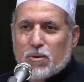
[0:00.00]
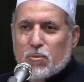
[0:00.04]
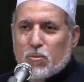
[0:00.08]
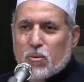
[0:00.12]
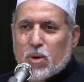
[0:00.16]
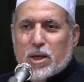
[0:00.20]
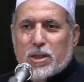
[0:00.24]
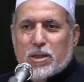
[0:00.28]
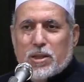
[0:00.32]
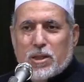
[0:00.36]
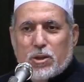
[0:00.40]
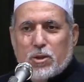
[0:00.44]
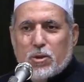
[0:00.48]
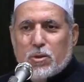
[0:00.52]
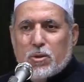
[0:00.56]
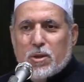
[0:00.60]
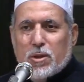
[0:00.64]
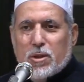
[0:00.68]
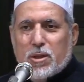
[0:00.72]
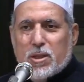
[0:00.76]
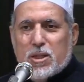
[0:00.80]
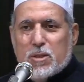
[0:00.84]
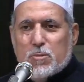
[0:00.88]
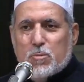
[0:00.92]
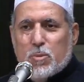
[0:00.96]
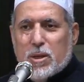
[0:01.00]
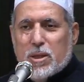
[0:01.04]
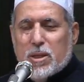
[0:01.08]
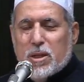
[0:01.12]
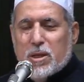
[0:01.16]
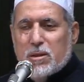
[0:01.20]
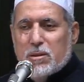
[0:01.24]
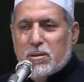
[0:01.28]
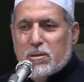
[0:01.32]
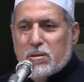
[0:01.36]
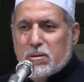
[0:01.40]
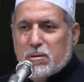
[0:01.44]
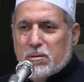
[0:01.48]
Why did you do this,
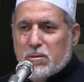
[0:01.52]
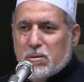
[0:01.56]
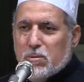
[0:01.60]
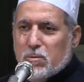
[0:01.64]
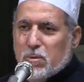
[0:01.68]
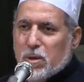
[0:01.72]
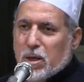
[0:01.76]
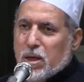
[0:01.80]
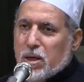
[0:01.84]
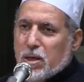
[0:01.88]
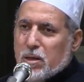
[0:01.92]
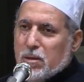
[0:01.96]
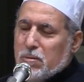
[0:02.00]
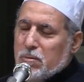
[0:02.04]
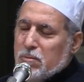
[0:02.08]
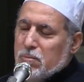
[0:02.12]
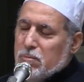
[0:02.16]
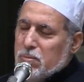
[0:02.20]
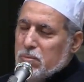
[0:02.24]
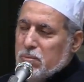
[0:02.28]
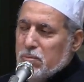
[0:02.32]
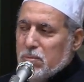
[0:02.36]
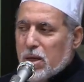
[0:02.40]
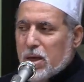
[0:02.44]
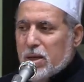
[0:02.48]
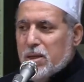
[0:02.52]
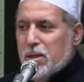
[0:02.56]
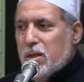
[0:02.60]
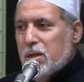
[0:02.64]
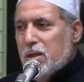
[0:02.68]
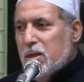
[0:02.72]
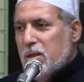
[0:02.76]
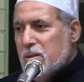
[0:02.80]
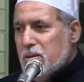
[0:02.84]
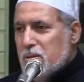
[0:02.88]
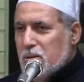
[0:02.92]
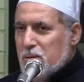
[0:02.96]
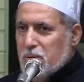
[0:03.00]
brother? Well, I
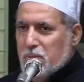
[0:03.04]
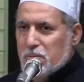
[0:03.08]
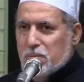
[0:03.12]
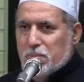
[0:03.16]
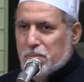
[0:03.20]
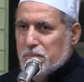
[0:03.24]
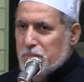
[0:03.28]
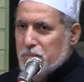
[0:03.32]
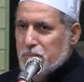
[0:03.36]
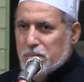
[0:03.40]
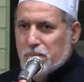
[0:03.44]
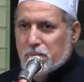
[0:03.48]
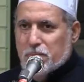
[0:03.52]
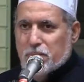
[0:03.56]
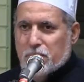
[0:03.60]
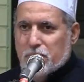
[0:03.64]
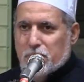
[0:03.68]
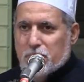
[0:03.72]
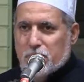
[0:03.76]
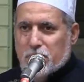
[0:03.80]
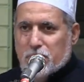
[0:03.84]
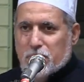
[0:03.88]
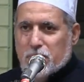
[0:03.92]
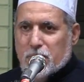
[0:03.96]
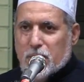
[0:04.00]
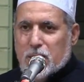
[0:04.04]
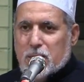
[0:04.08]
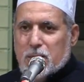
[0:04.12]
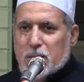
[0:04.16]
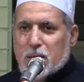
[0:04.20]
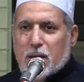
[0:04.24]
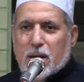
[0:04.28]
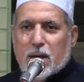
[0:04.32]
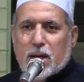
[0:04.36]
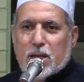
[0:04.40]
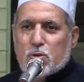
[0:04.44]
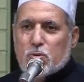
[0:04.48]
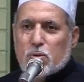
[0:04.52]
did it.
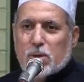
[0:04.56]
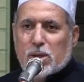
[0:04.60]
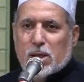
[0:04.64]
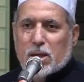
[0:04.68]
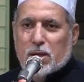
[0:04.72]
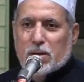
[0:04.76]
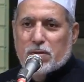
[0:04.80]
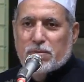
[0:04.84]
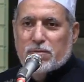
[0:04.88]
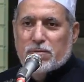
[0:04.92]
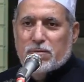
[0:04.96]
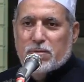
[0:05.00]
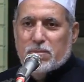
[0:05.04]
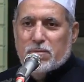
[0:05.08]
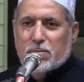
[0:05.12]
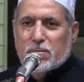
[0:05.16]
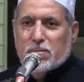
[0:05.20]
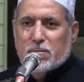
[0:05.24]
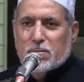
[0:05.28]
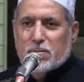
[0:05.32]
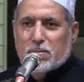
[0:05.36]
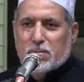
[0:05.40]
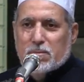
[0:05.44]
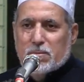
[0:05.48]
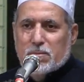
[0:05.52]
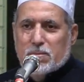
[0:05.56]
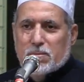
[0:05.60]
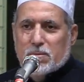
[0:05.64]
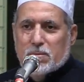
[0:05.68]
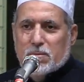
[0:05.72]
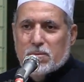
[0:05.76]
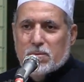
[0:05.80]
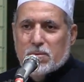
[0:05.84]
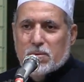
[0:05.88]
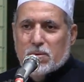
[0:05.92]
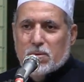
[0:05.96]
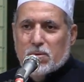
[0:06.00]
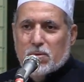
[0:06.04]
That's a casual life.
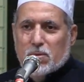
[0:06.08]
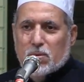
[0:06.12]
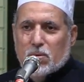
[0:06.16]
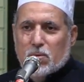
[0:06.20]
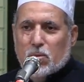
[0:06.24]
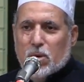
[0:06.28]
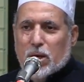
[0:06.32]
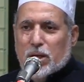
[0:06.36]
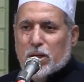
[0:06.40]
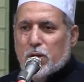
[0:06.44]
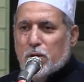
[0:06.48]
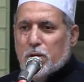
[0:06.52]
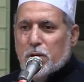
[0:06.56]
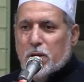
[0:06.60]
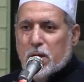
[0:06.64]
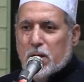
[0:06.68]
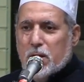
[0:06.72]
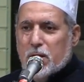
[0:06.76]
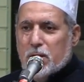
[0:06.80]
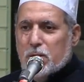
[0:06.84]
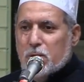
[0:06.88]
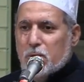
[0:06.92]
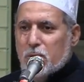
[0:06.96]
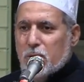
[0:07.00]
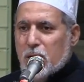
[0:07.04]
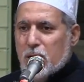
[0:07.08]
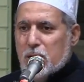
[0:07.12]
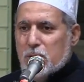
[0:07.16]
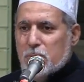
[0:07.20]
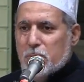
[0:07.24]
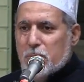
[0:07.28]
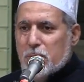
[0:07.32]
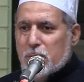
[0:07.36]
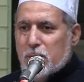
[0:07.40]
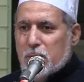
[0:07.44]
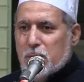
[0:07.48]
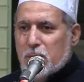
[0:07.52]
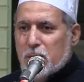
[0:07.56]
Why did you hurt your
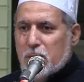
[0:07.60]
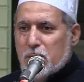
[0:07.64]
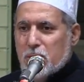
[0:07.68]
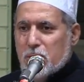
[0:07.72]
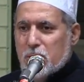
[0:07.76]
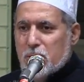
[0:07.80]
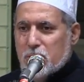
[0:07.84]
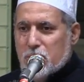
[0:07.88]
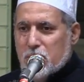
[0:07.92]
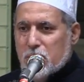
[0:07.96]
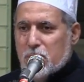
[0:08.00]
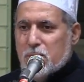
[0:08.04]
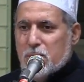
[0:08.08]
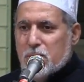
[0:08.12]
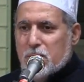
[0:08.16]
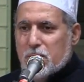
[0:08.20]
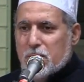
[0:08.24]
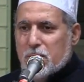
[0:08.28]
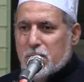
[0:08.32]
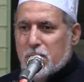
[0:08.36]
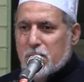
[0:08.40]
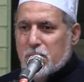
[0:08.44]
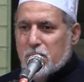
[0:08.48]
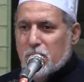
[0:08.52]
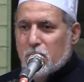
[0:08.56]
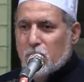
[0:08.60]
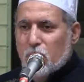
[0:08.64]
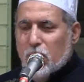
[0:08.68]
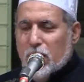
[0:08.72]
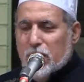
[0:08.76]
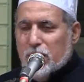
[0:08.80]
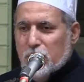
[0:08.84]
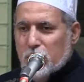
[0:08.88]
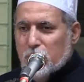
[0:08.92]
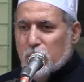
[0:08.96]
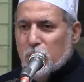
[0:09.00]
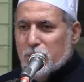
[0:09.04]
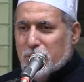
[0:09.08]
husband, sister?
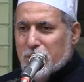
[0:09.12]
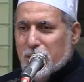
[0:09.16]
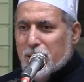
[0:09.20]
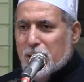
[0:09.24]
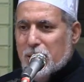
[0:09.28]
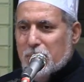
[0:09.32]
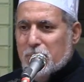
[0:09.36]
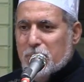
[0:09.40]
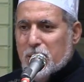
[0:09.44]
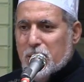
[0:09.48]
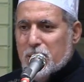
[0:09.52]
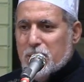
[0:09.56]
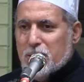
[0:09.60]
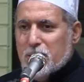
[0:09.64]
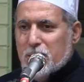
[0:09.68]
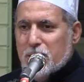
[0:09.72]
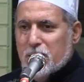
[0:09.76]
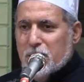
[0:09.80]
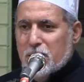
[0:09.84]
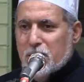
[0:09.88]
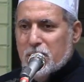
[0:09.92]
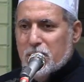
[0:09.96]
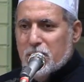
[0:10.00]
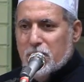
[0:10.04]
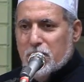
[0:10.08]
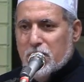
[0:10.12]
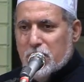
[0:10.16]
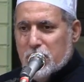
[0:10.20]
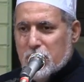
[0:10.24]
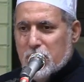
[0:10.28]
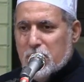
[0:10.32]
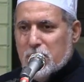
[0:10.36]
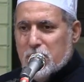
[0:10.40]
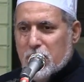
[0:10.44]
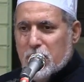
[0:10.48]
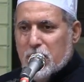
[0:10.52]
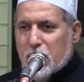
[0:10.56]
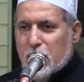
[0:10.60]
Why did you tell him this?
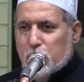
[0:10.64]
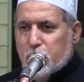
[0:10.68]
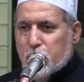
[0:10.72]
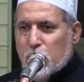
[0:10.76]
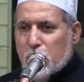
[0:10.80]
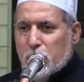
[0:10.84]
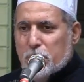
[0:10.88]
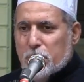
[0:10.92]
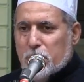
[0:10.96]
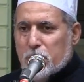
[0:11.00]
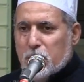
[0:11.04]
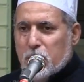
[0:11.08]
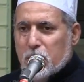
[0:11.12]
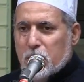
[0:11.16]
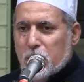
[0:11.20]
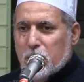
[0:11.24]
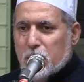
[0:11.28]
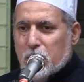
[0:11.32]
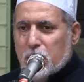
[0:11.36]
This is inappropriate.